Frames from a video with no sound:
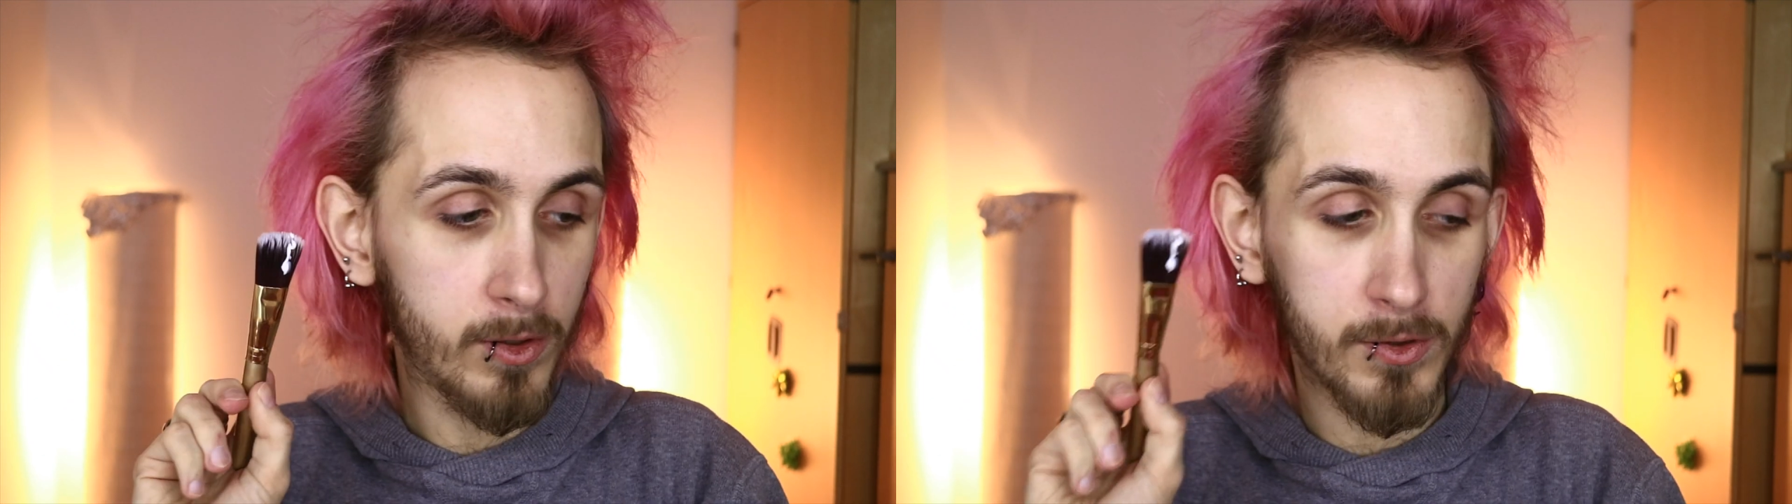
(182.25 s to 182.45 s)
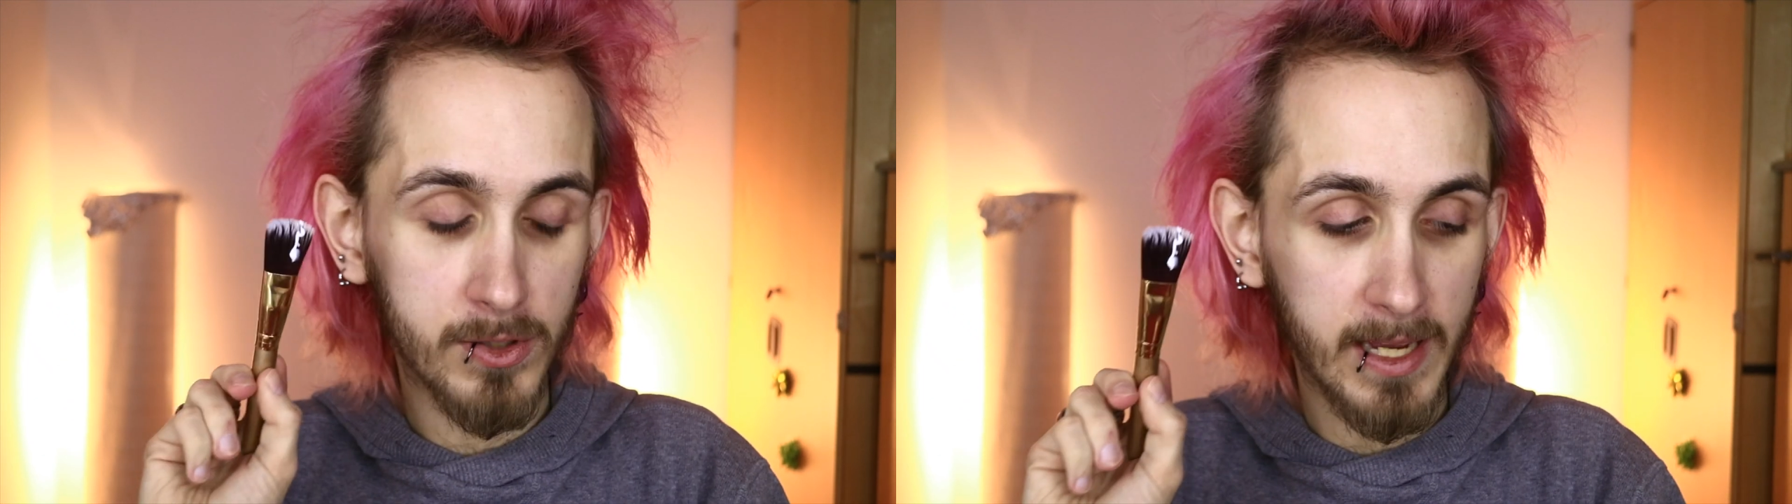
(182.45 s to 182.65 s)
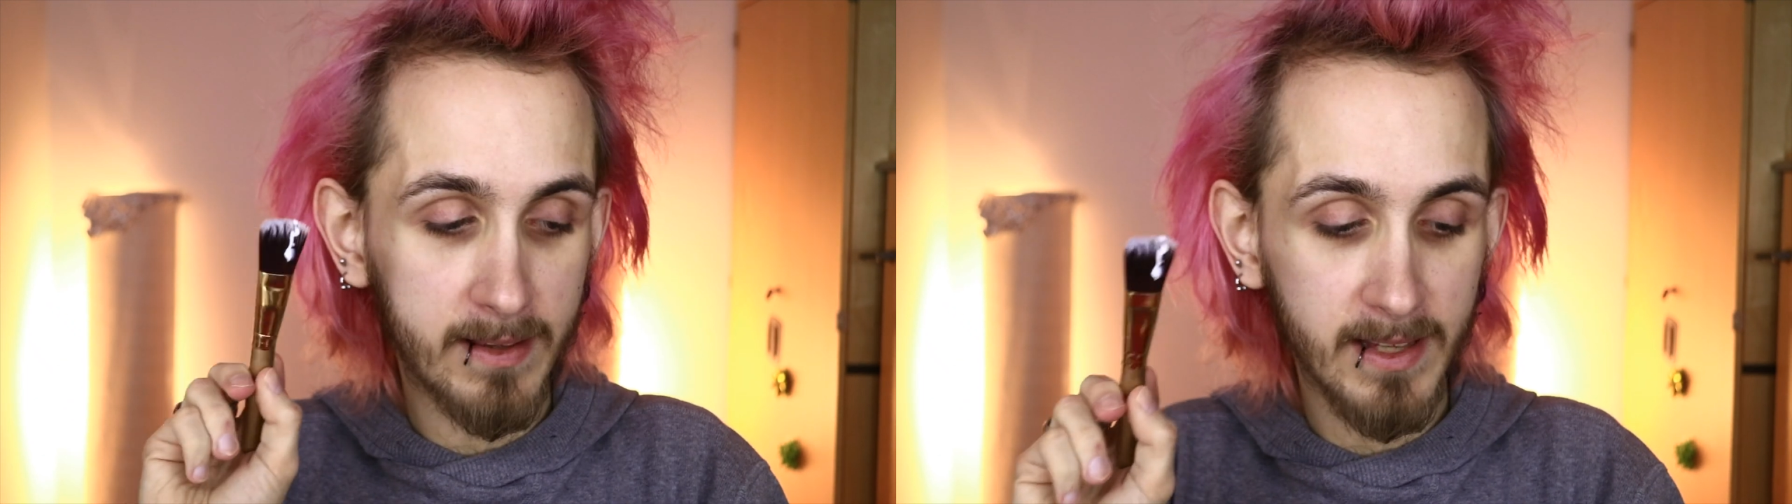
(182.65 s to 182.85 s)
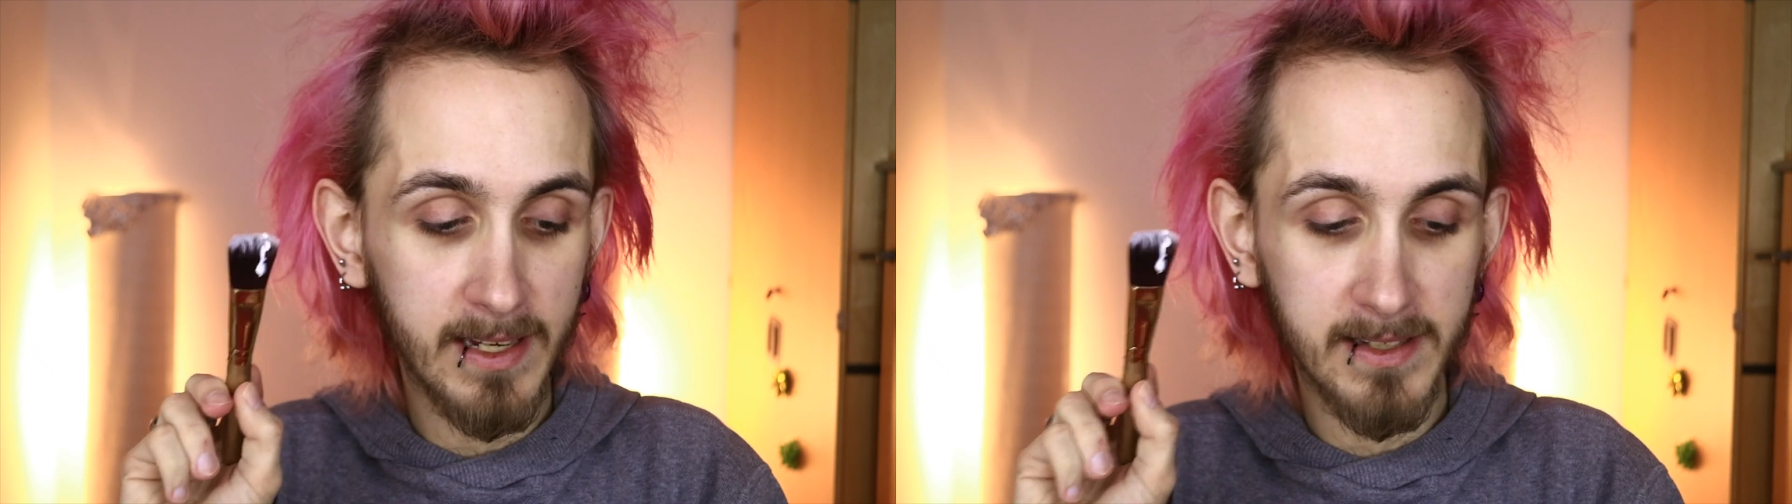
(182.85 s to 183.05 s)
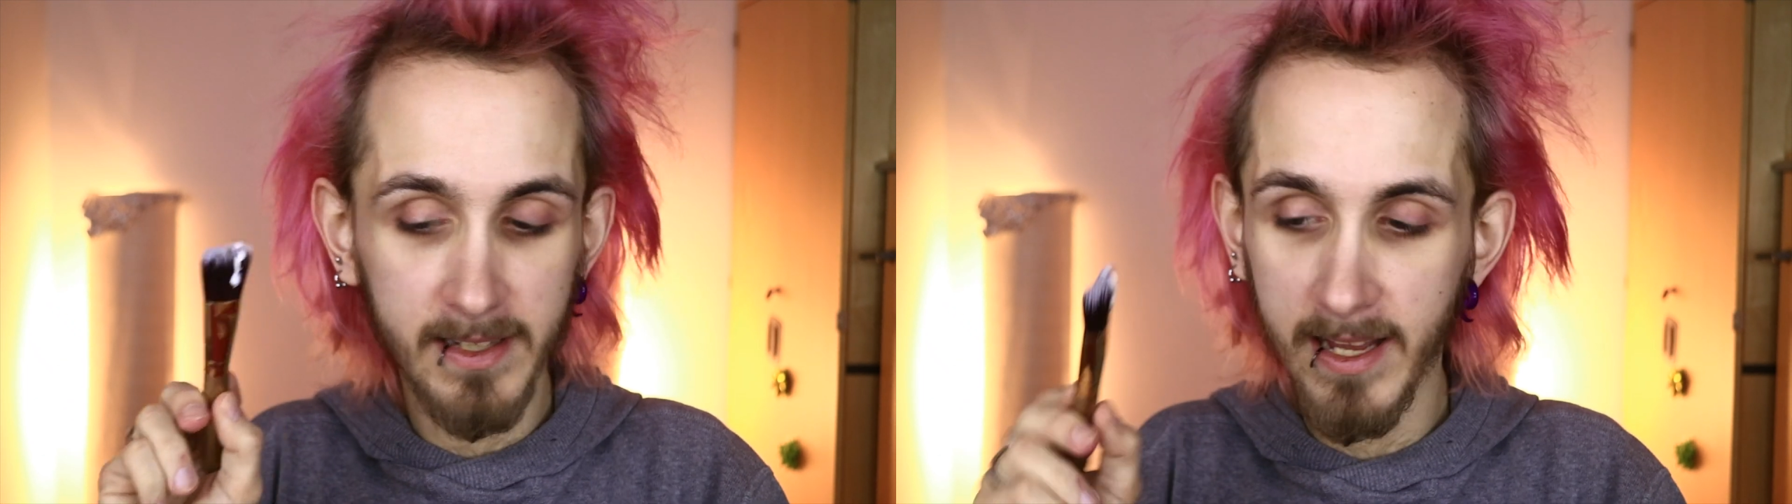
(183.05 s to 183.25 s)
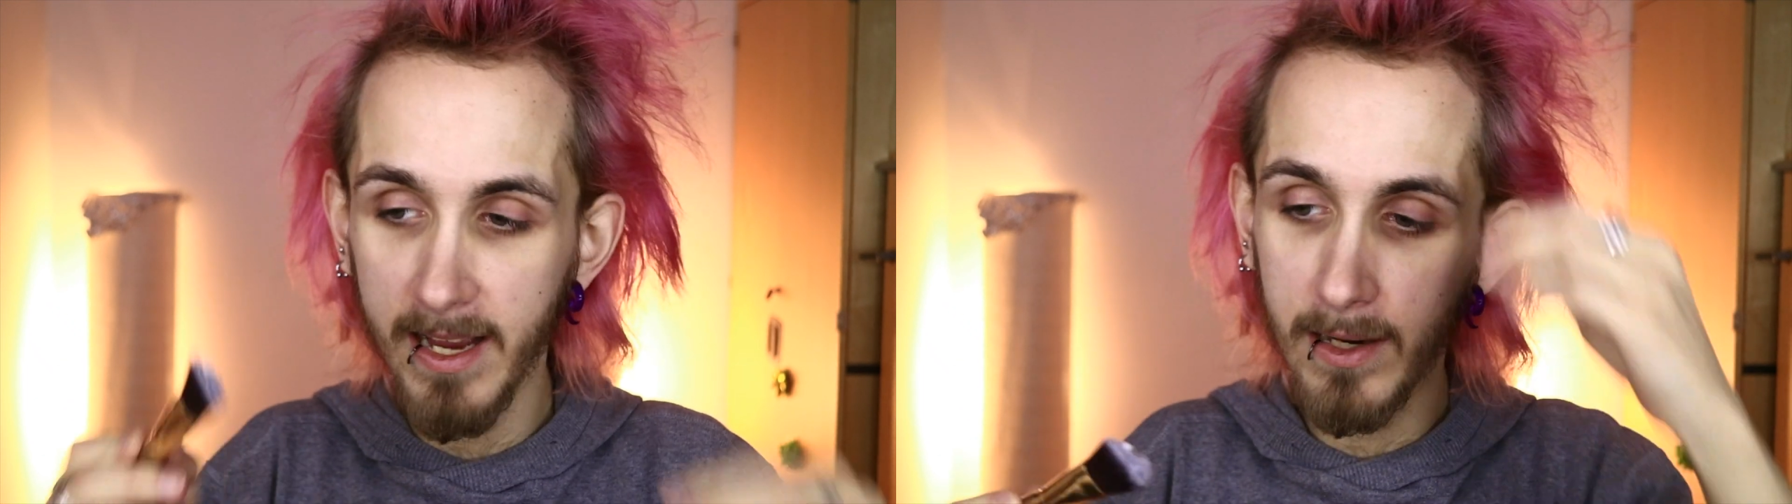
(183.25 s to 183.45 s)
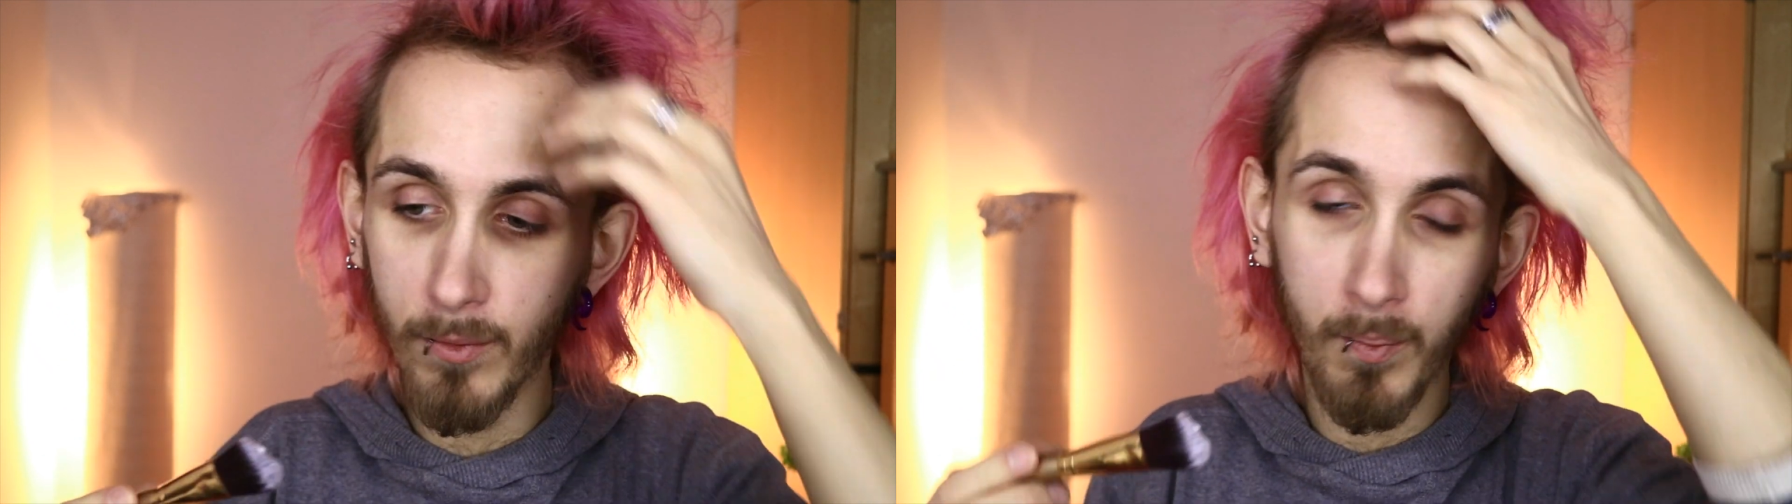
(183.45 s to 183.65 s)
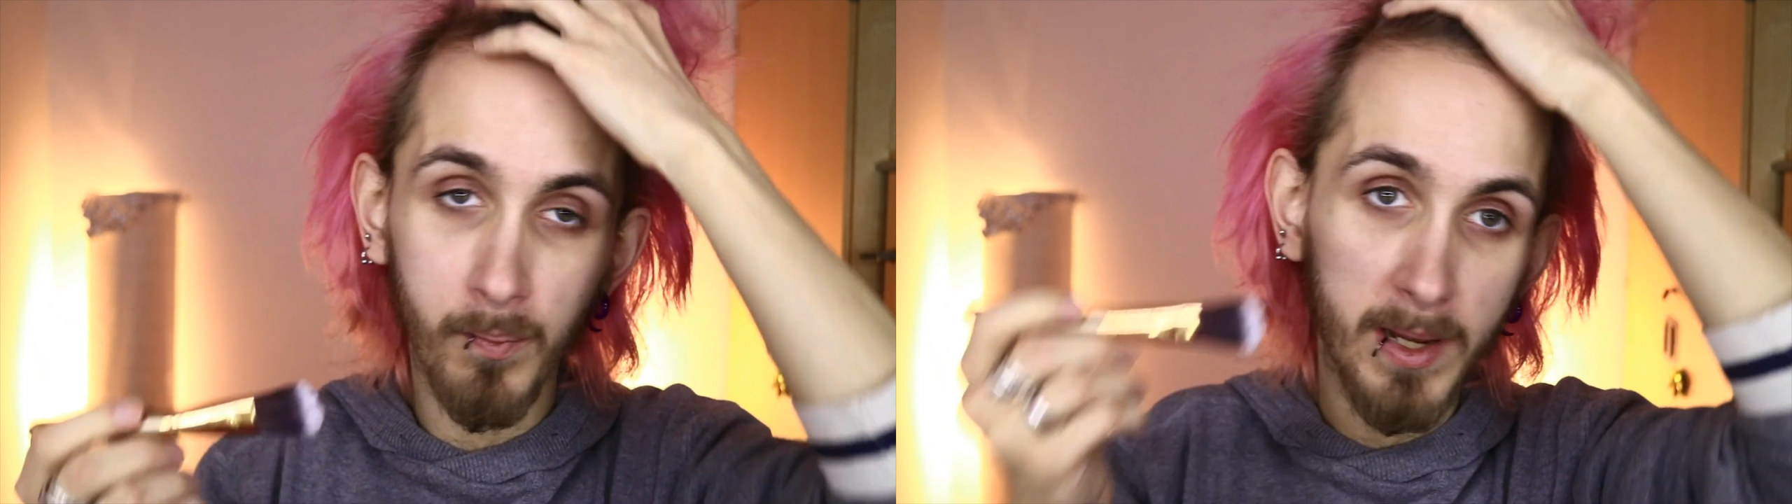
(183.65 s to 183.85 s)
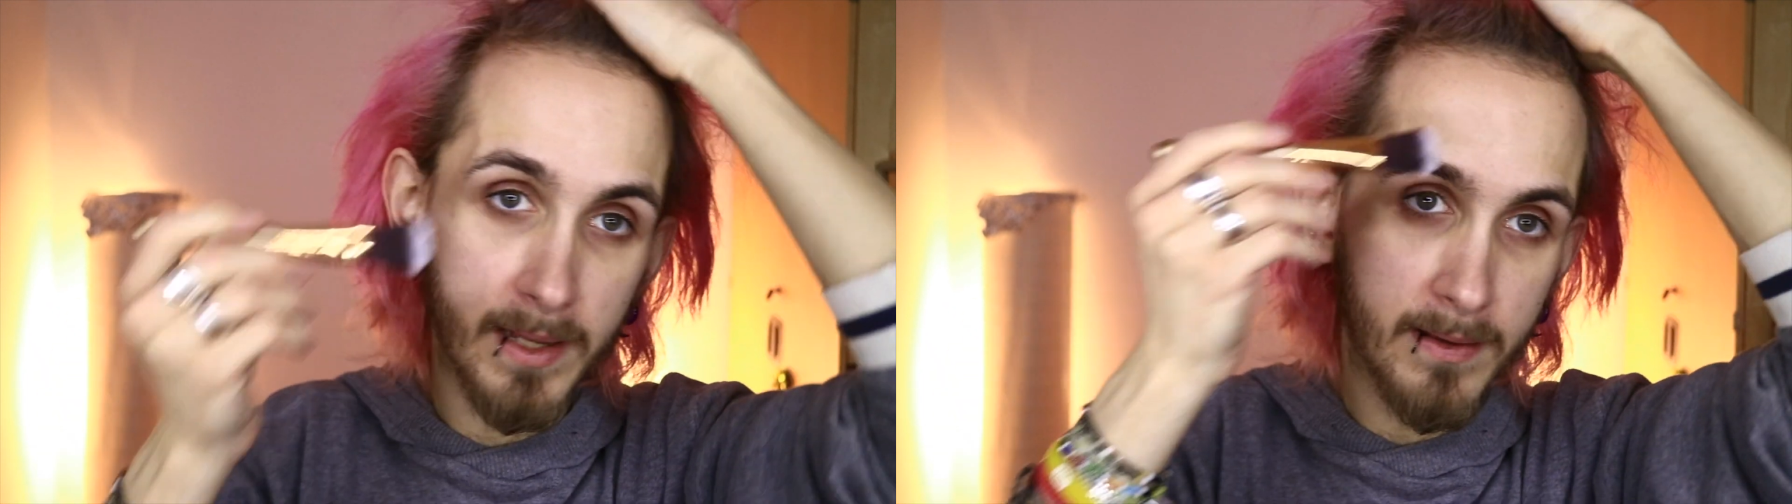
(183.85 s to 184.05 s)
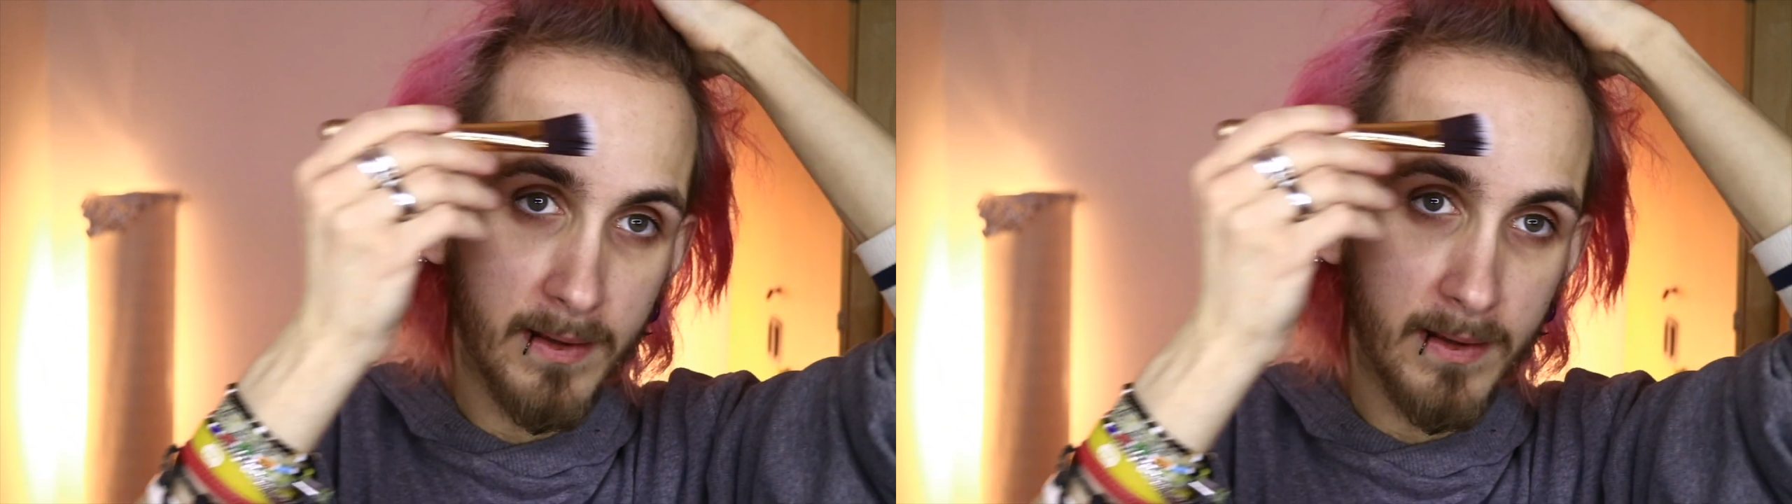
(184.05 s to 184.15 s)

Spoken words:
just a teensy tiny bit,